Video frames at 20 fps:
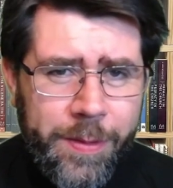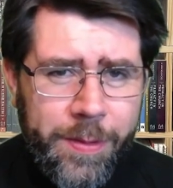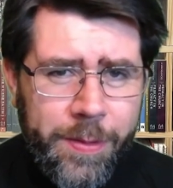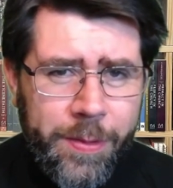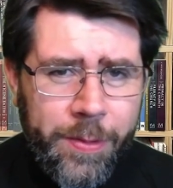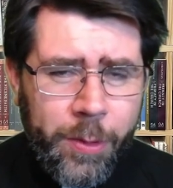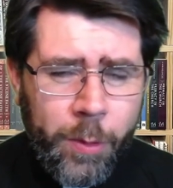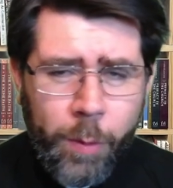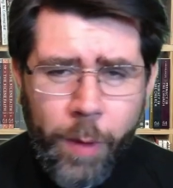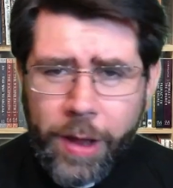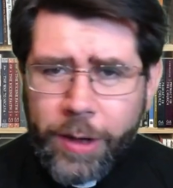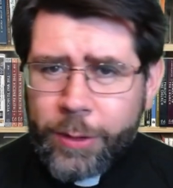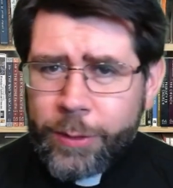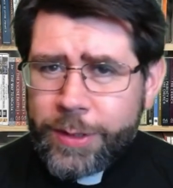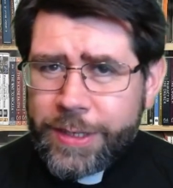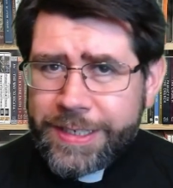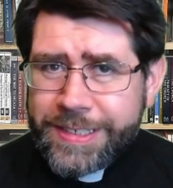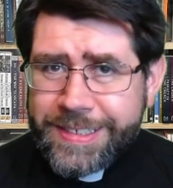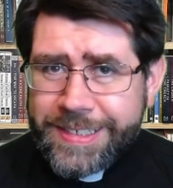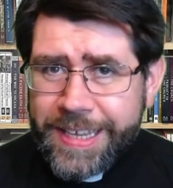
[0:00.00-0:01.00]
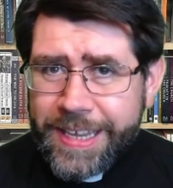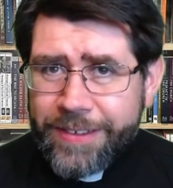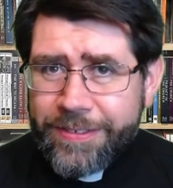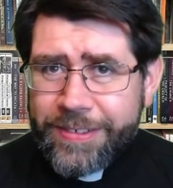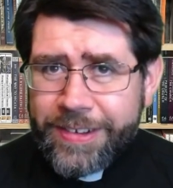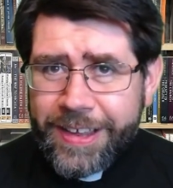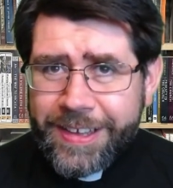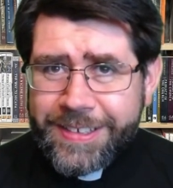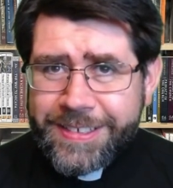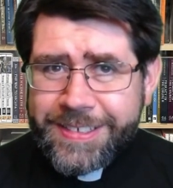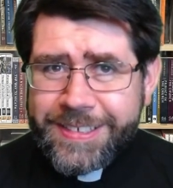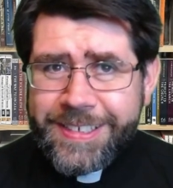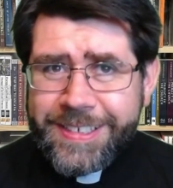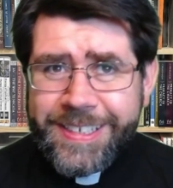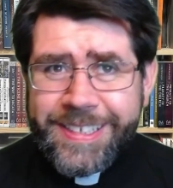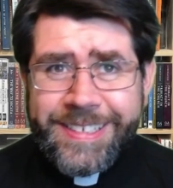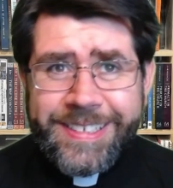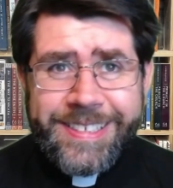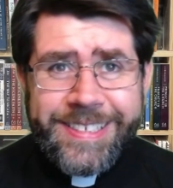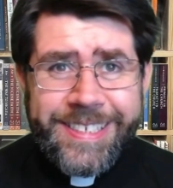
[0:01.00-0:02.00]
the one who deceived us
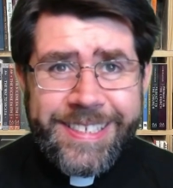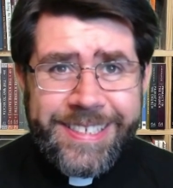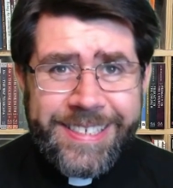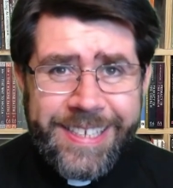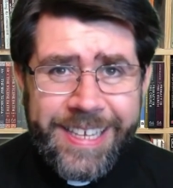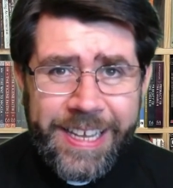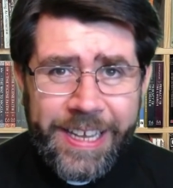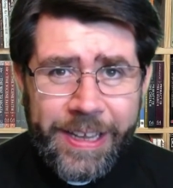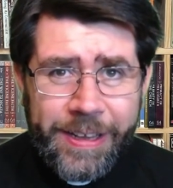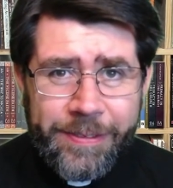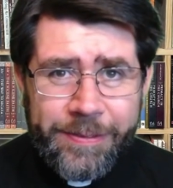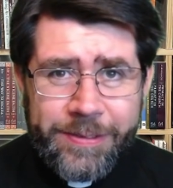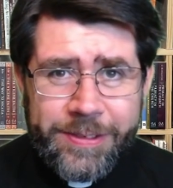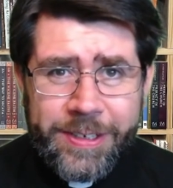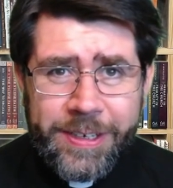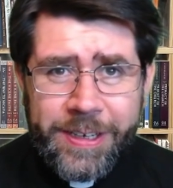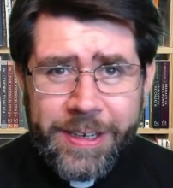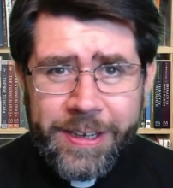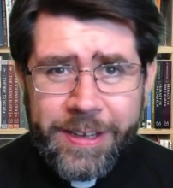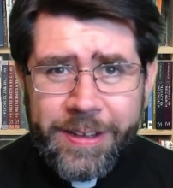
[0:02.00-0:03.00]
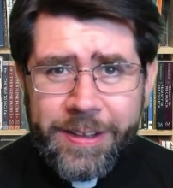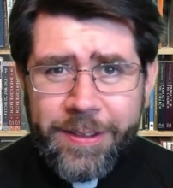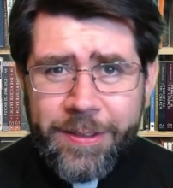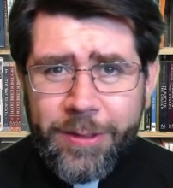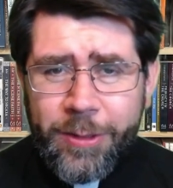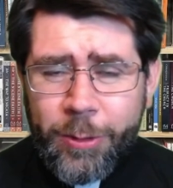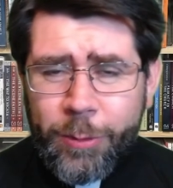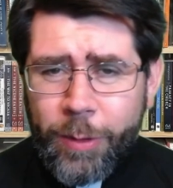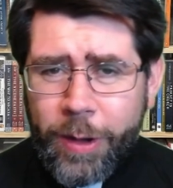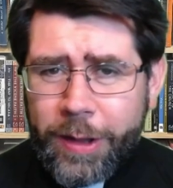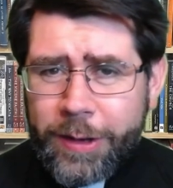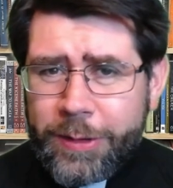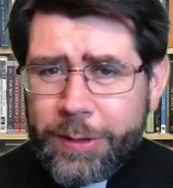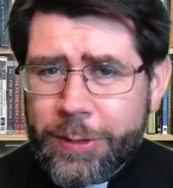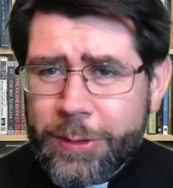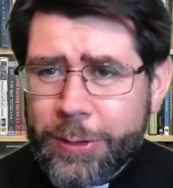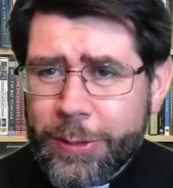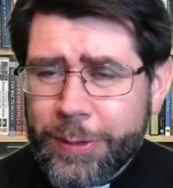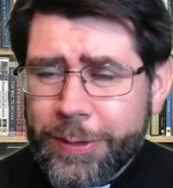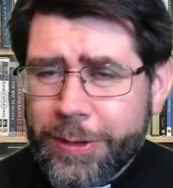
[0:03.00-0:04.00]
is deceived. The one
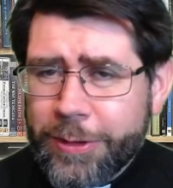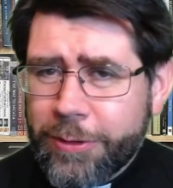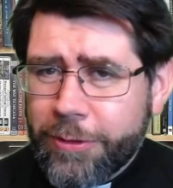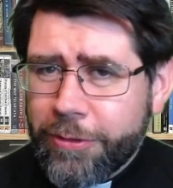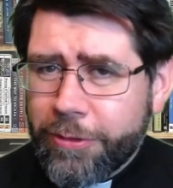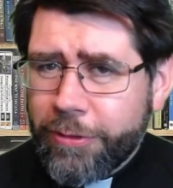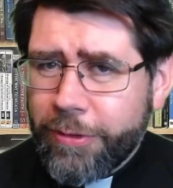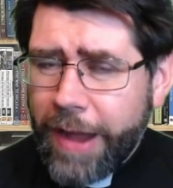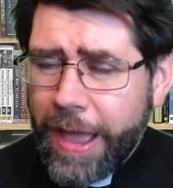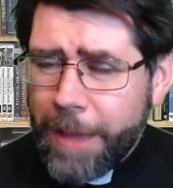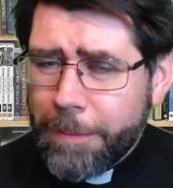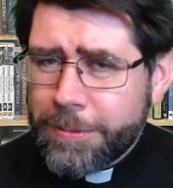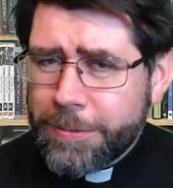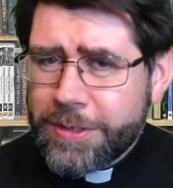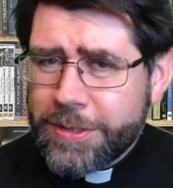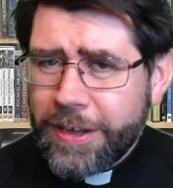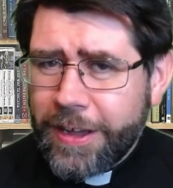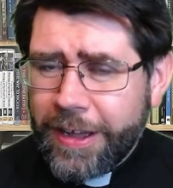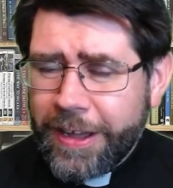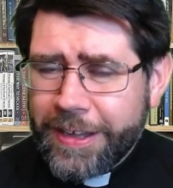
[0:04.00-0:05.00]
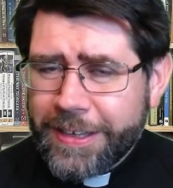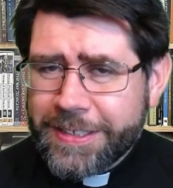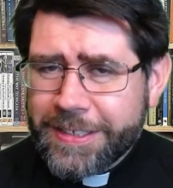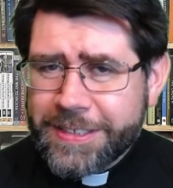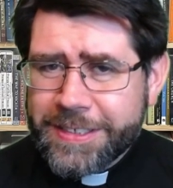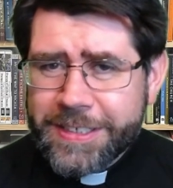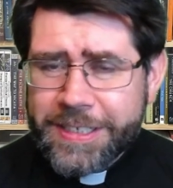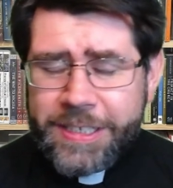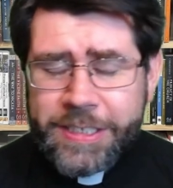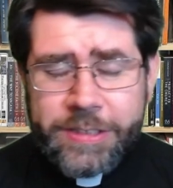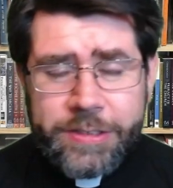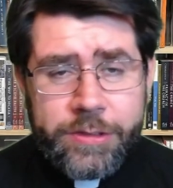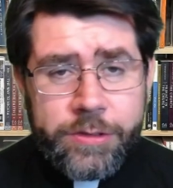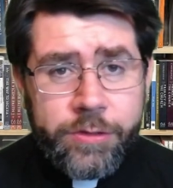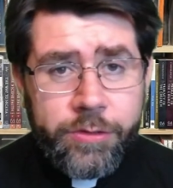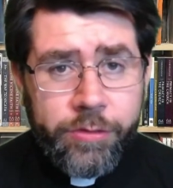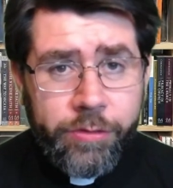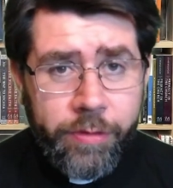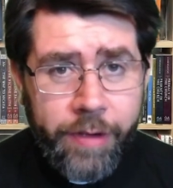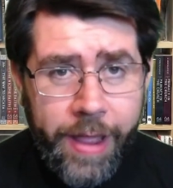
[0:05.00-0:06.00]
who trapped us is
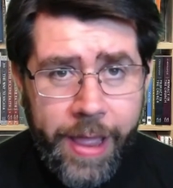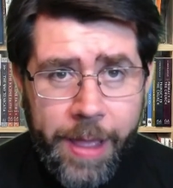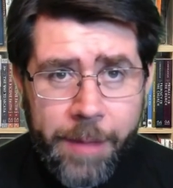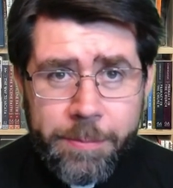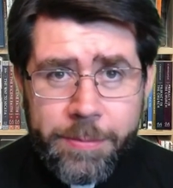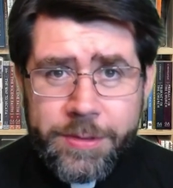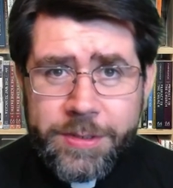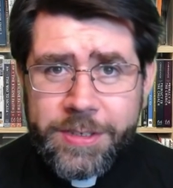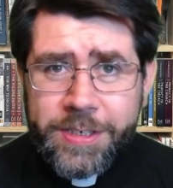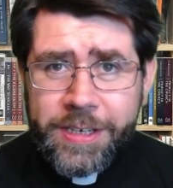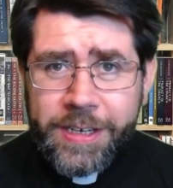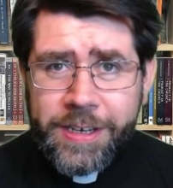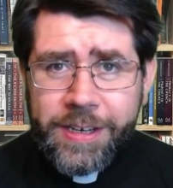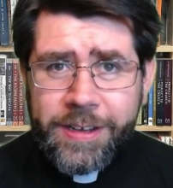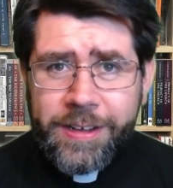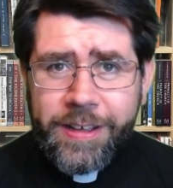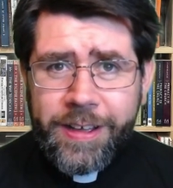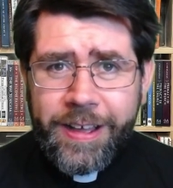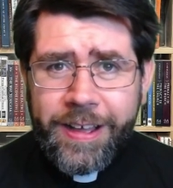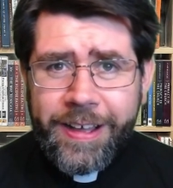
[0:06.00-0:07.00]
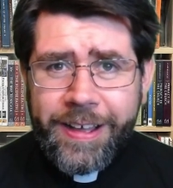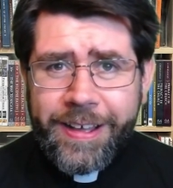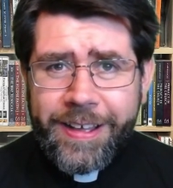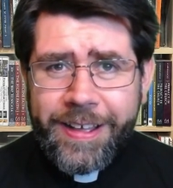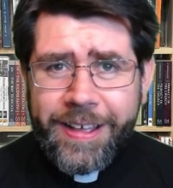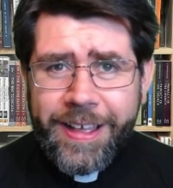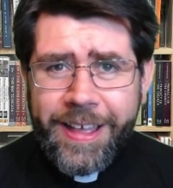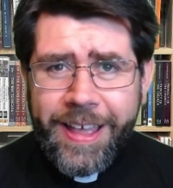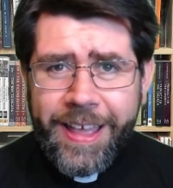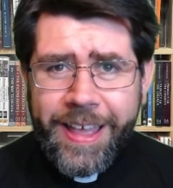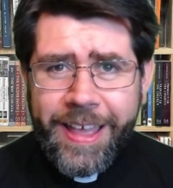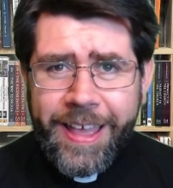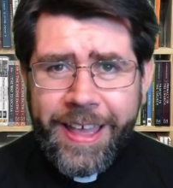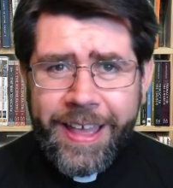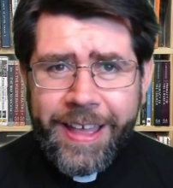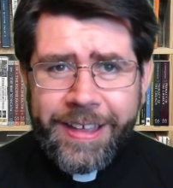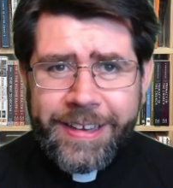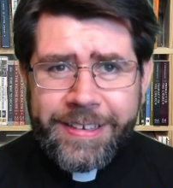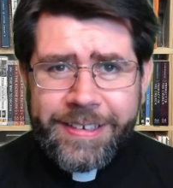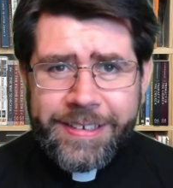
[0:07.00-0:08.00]
trapped.
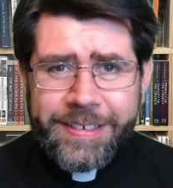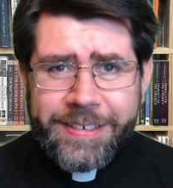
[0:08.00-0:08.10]
And